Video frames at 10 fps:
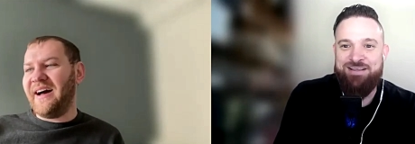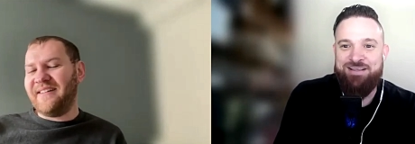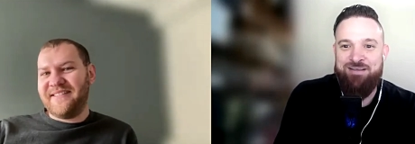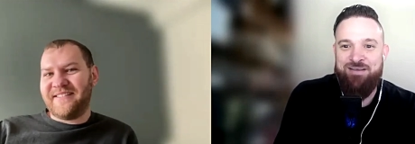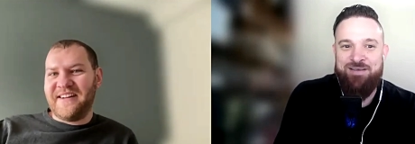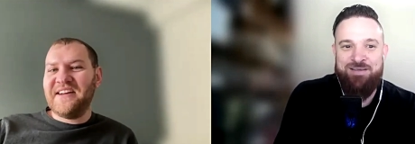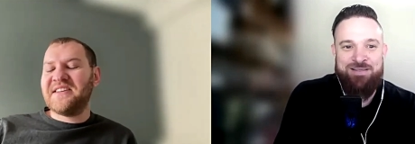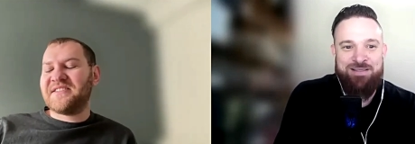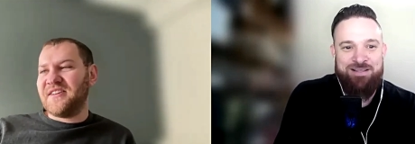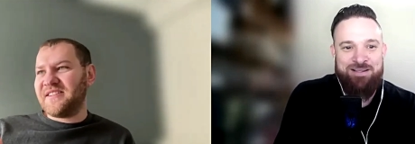Speaker 1: ah, all
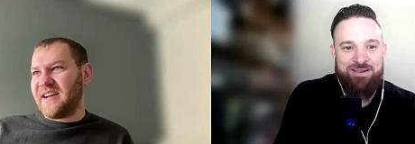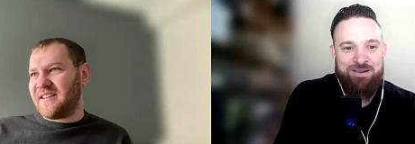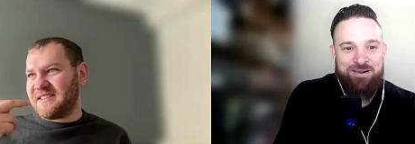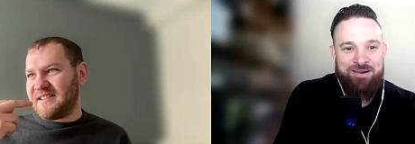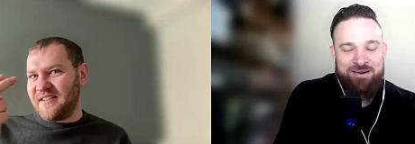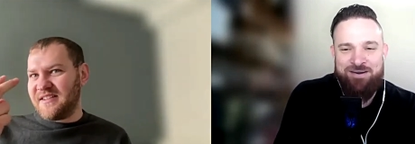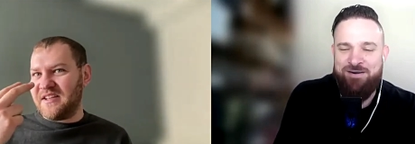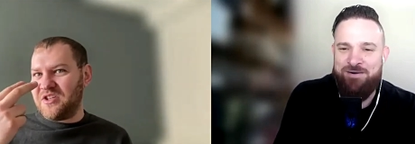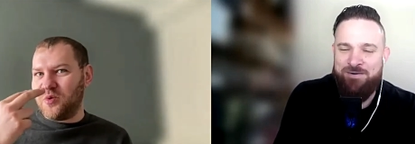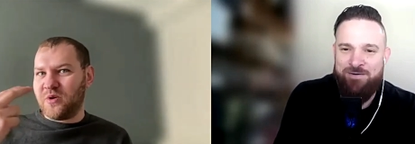right. So exactly. So let's
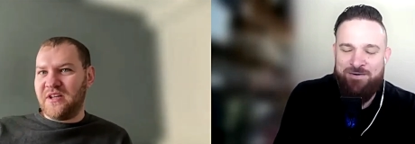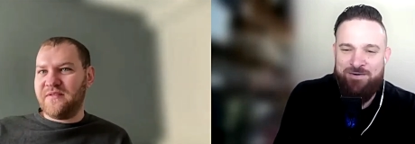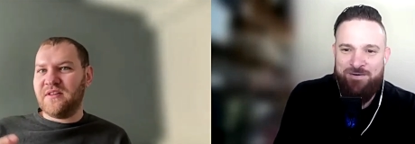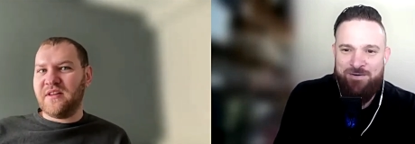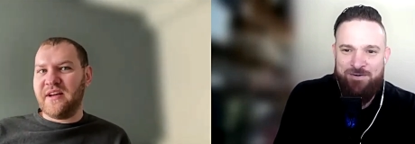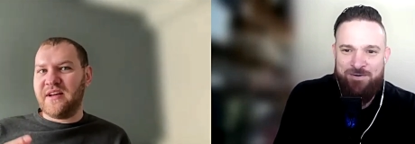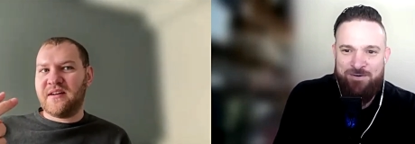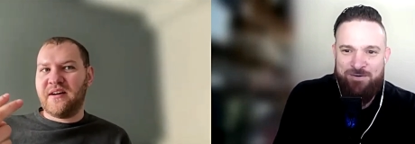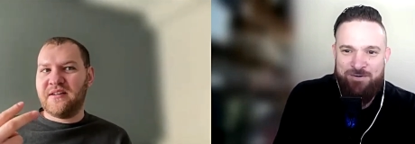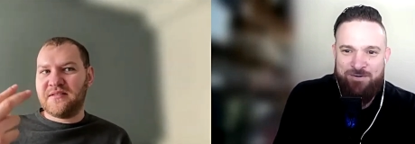say you were even like
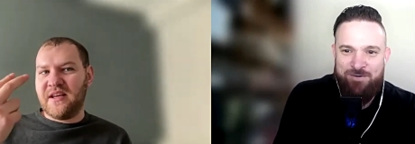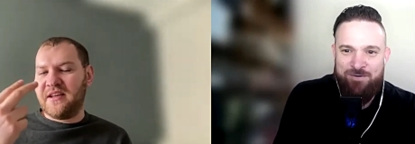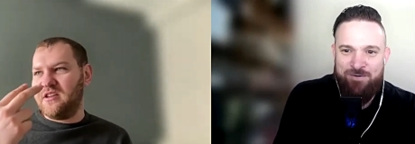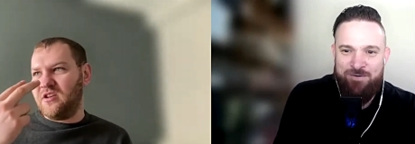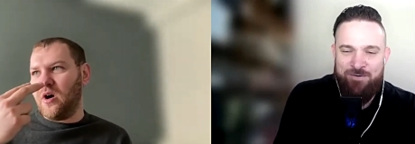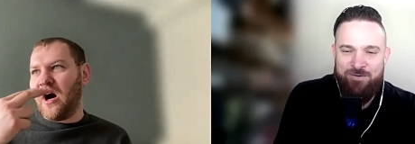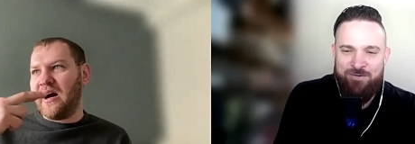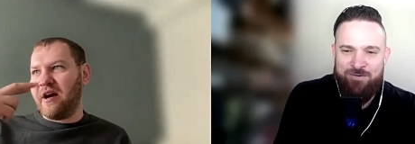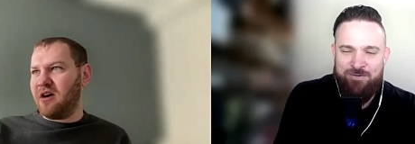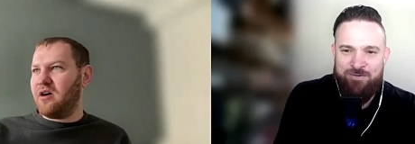uh, taking your
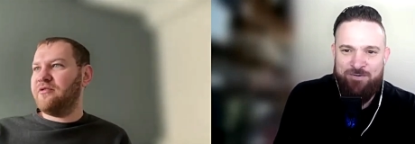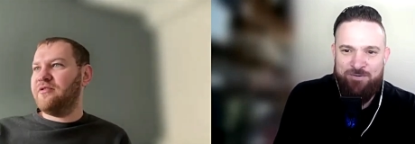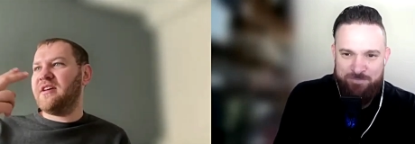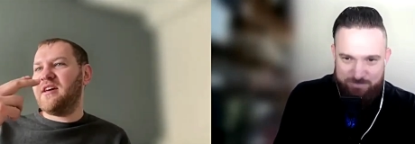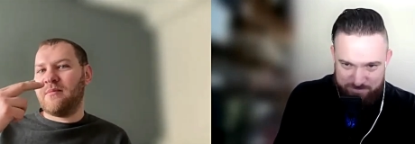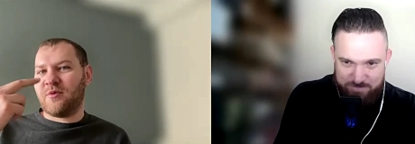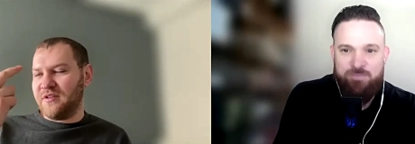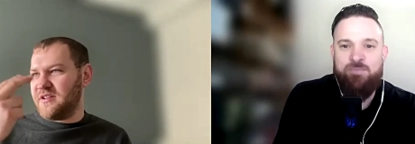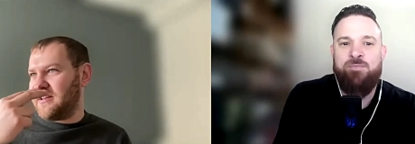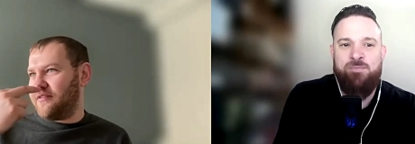eye off the
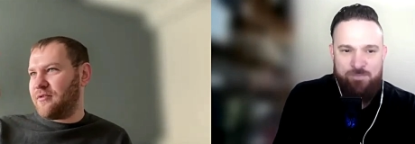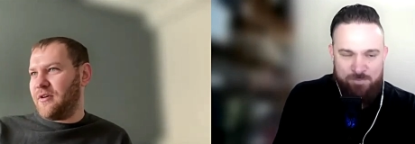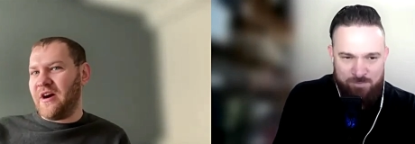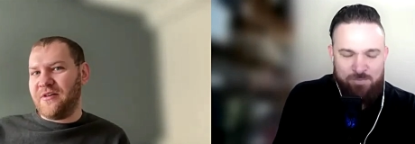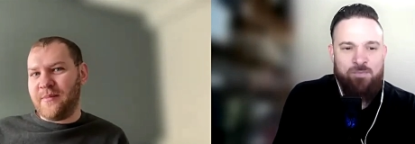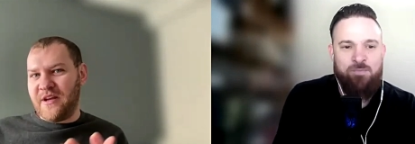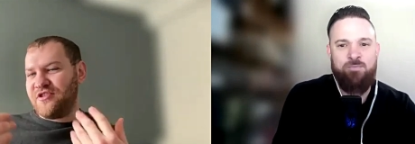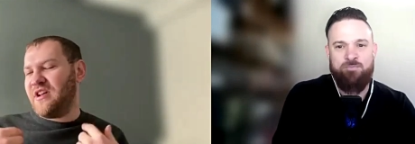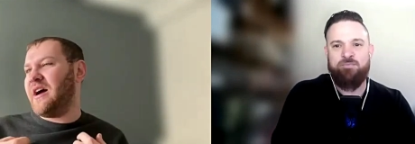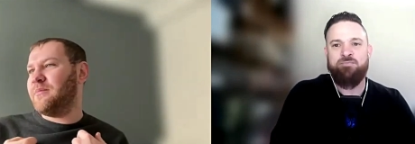camera, let's say for now, and
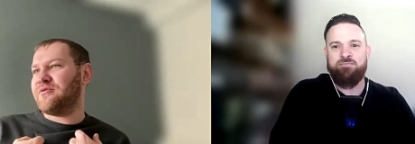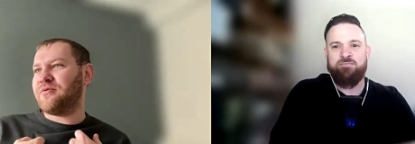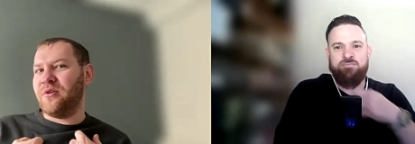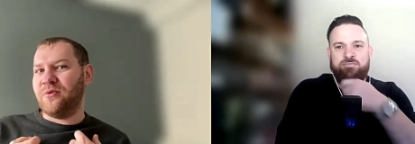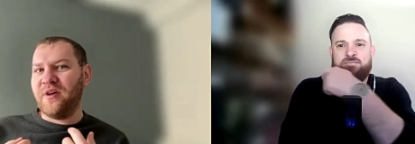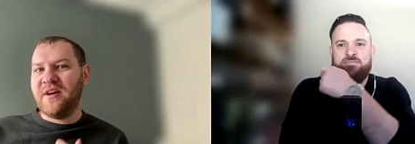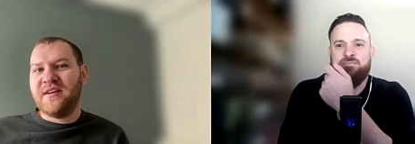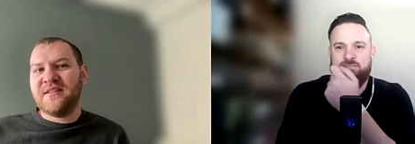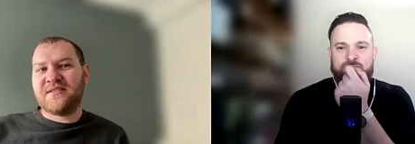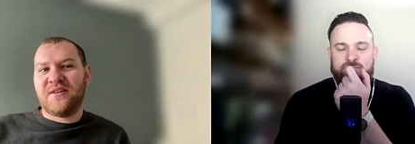imagine I'm the road.
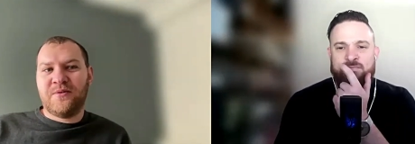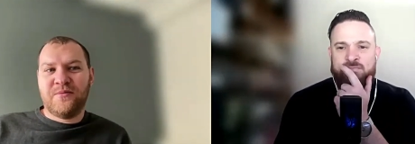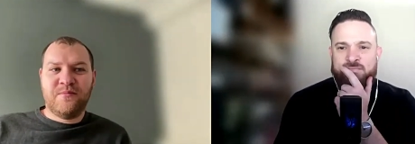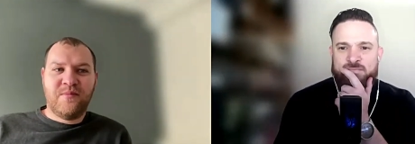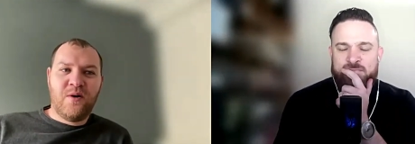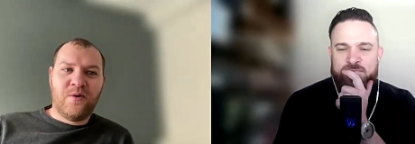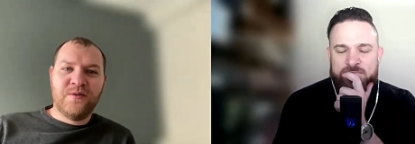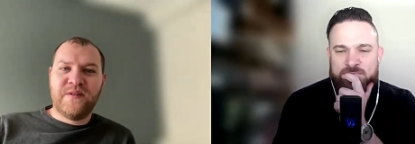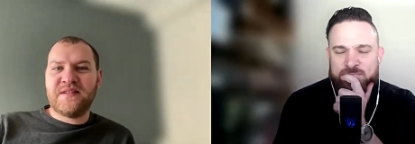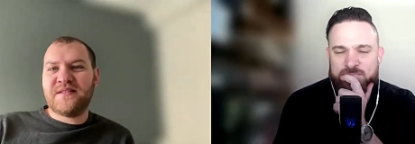So hmm.
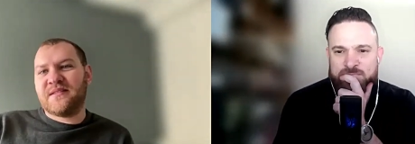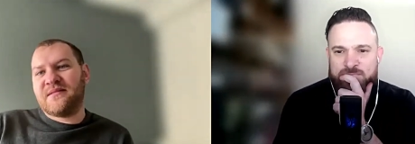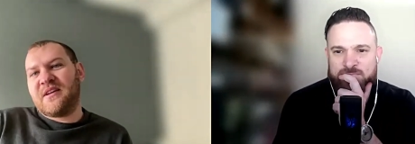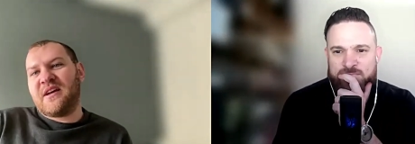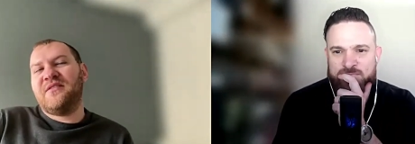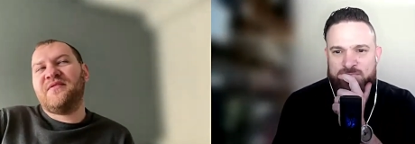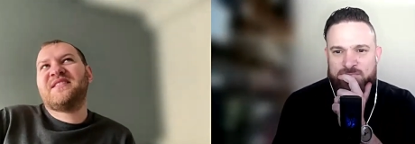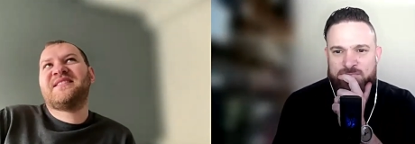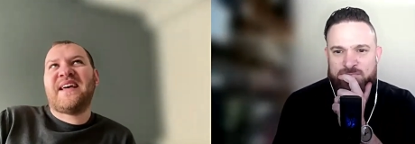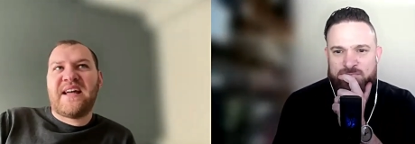all these kind of
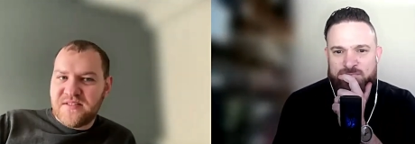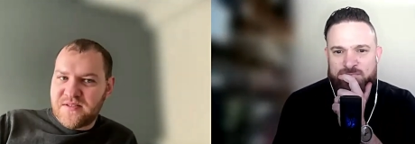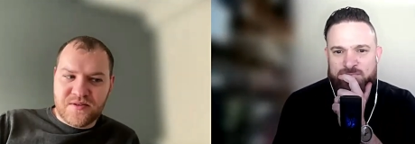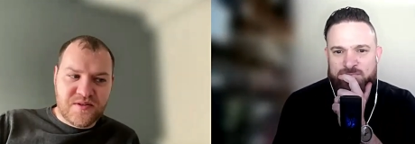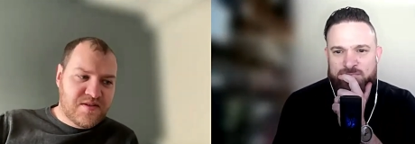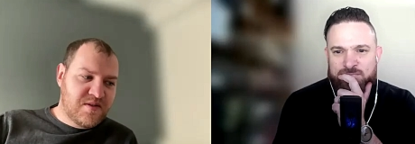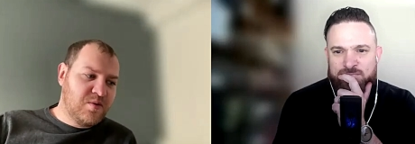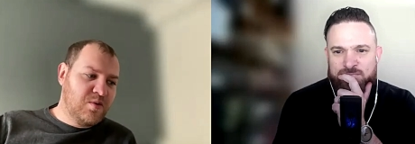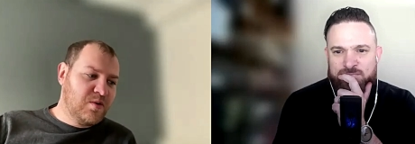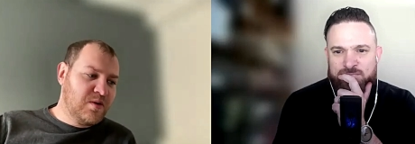sensors,
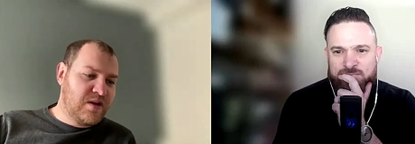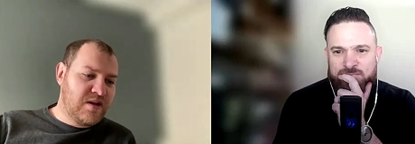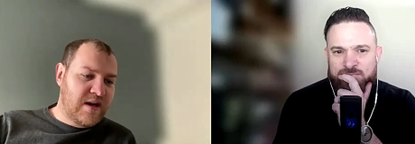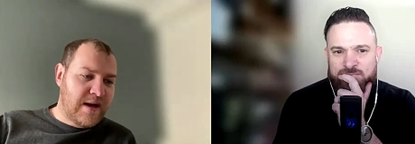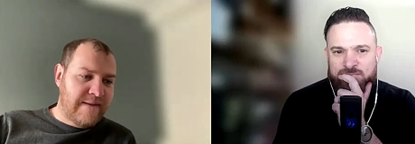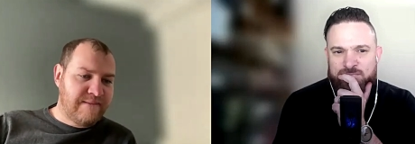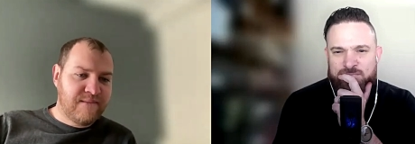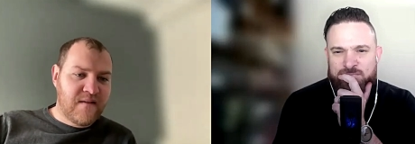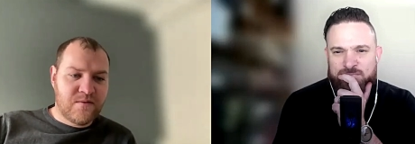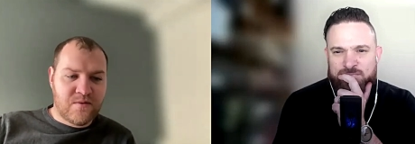or uh,
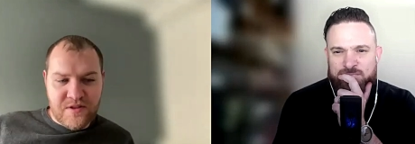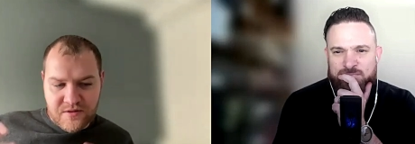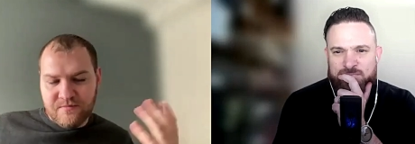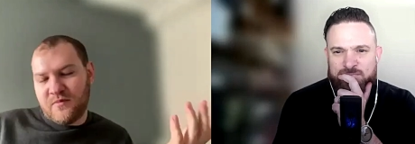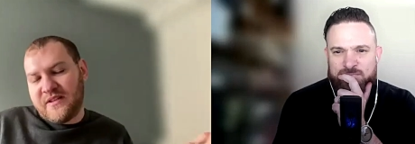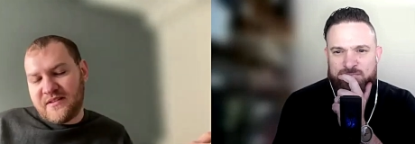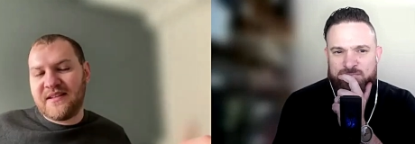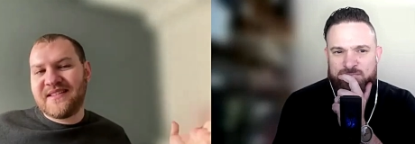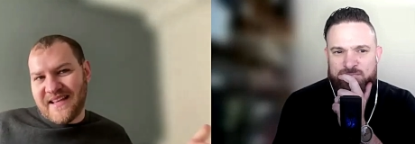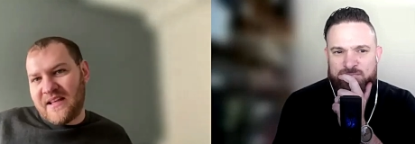or in, let's say
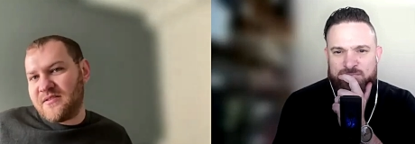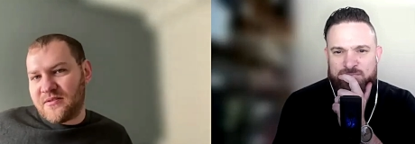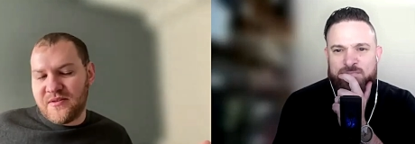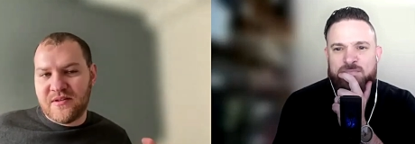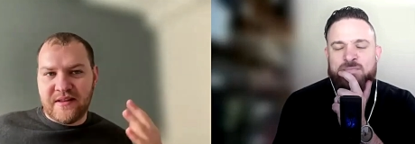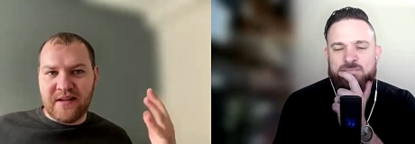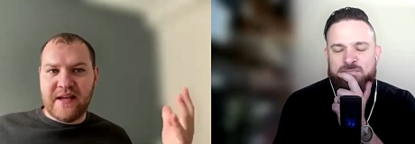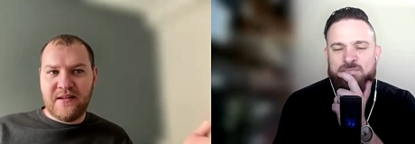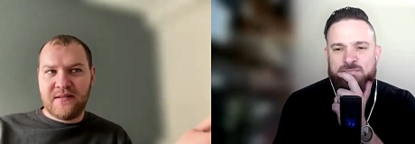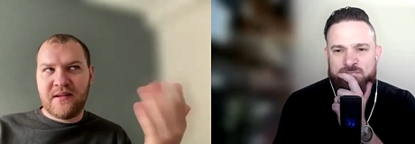sensors and
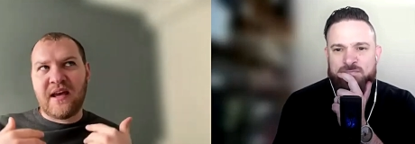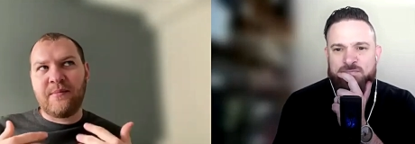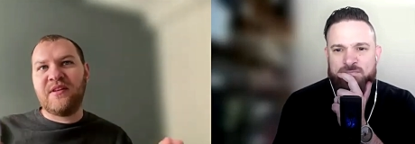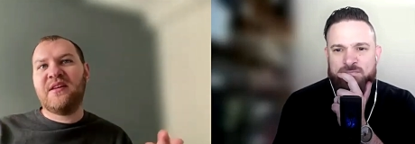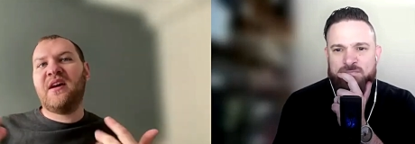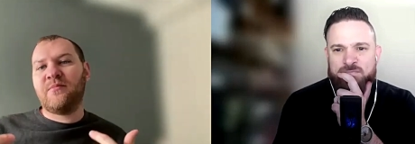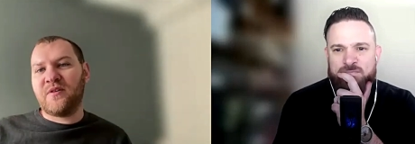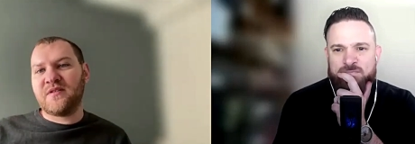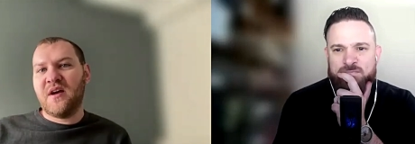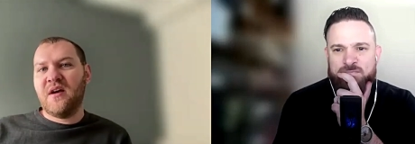in cabin
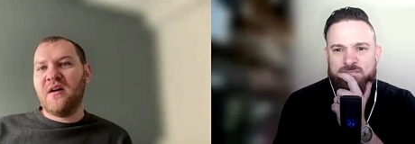cameras,